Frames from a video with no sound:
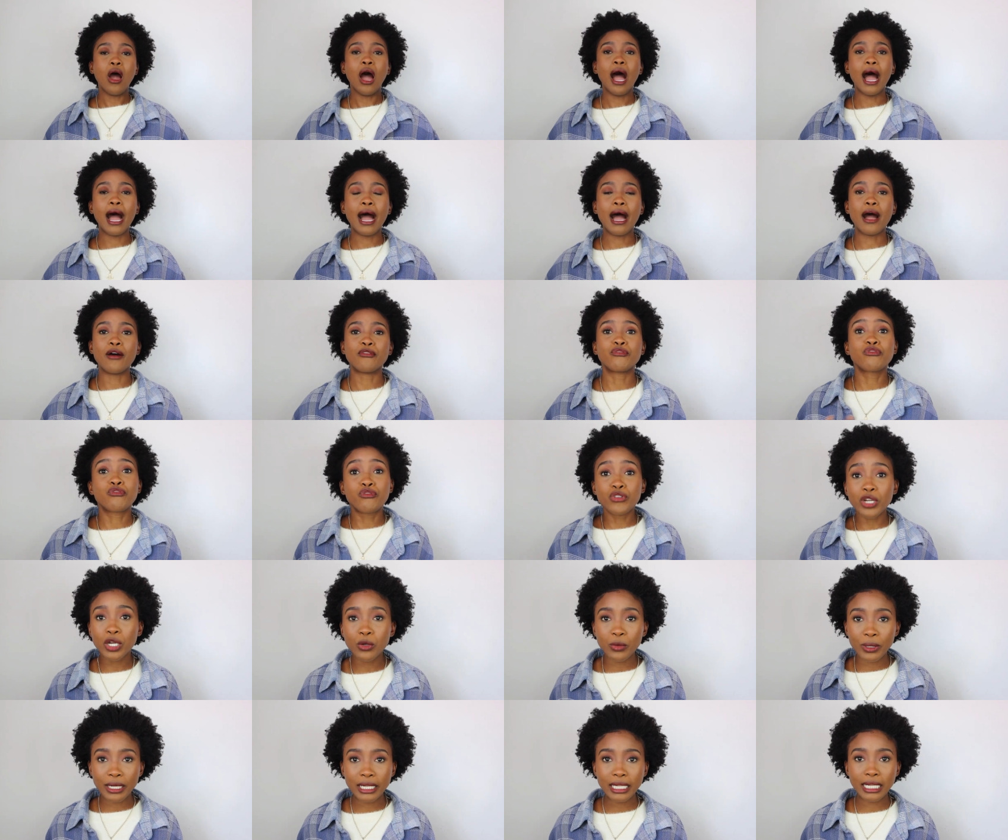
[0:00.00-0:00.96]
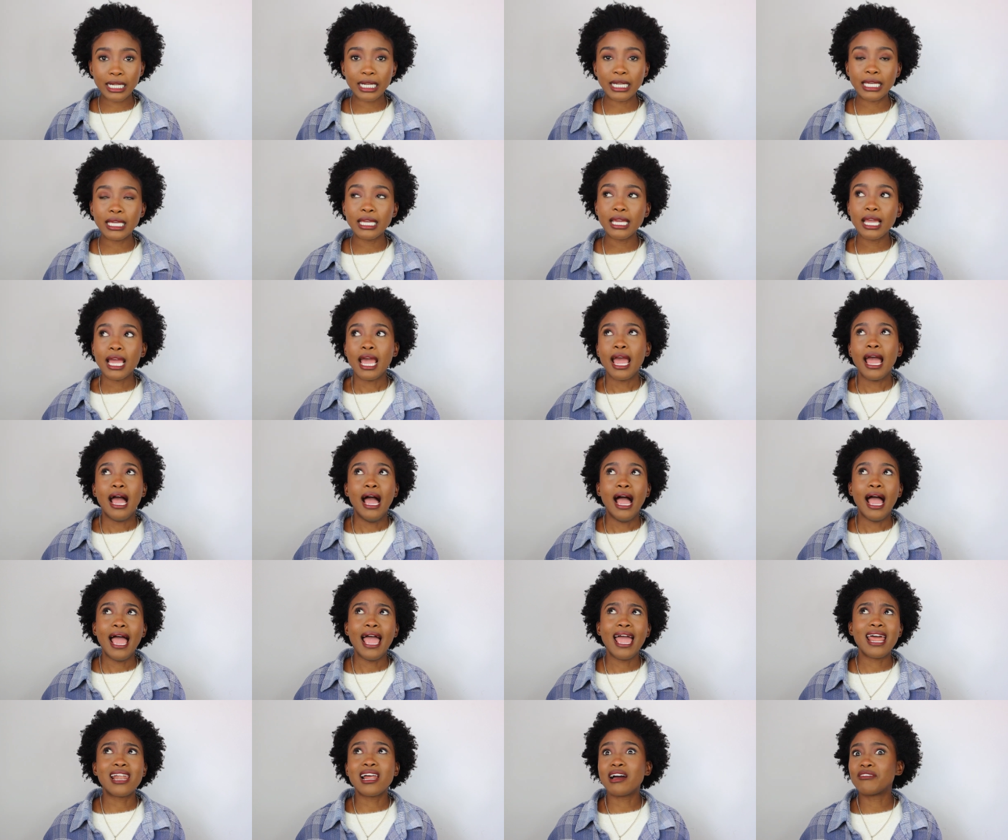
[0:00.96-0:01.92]
Uh, frequently.
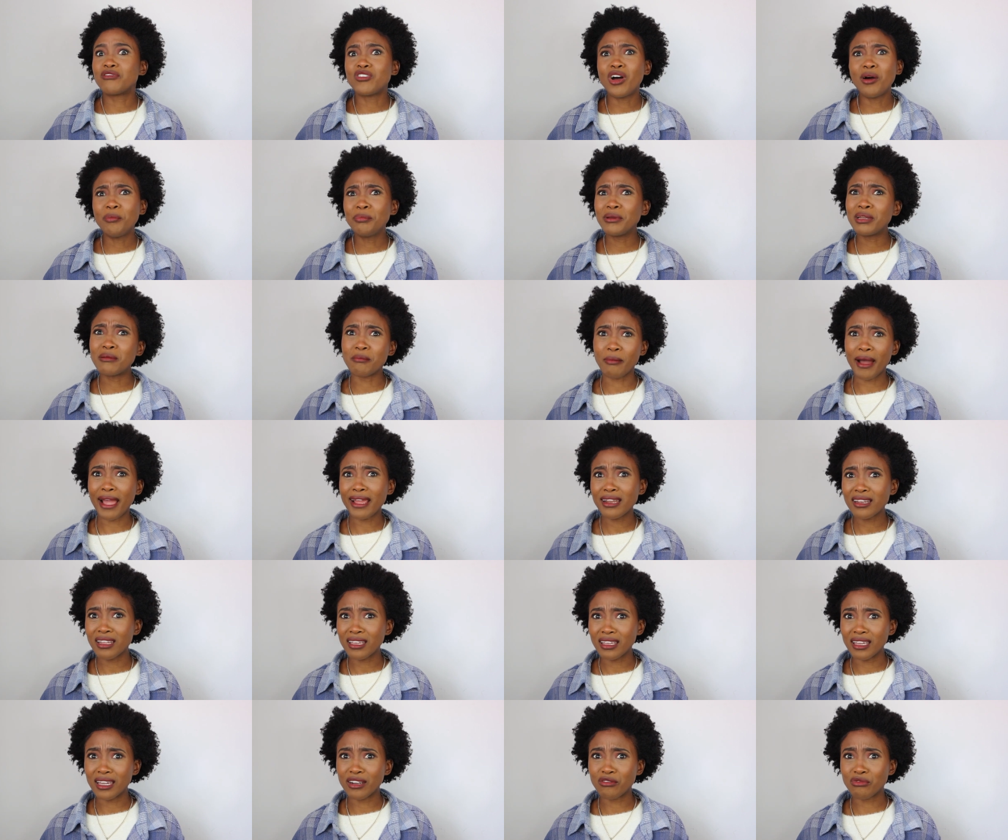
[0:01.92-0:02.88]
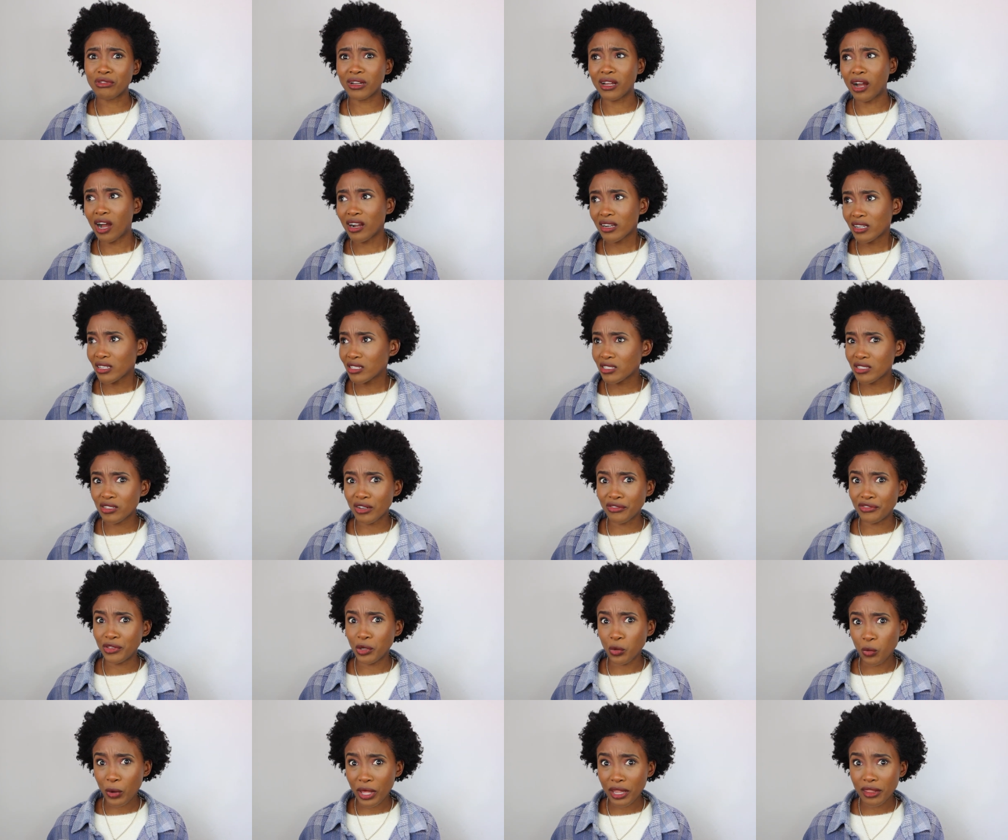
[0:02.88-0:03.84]
And I've not been minding it regardless of
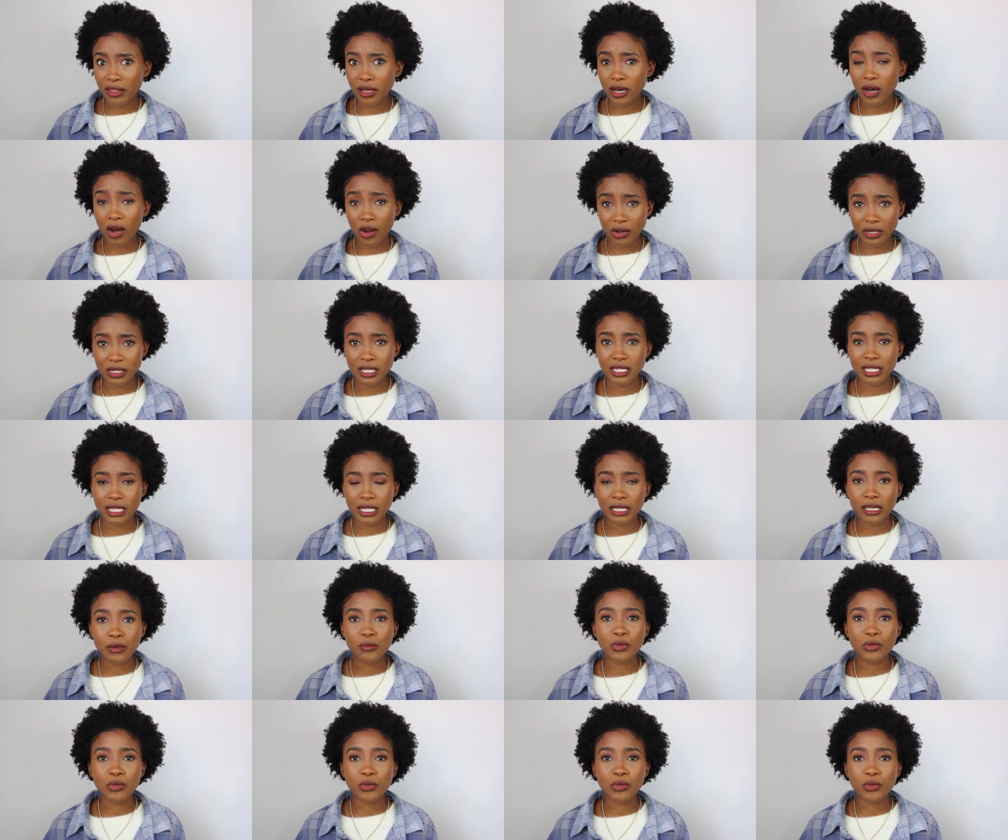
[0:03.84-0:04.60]
the weather, honestly,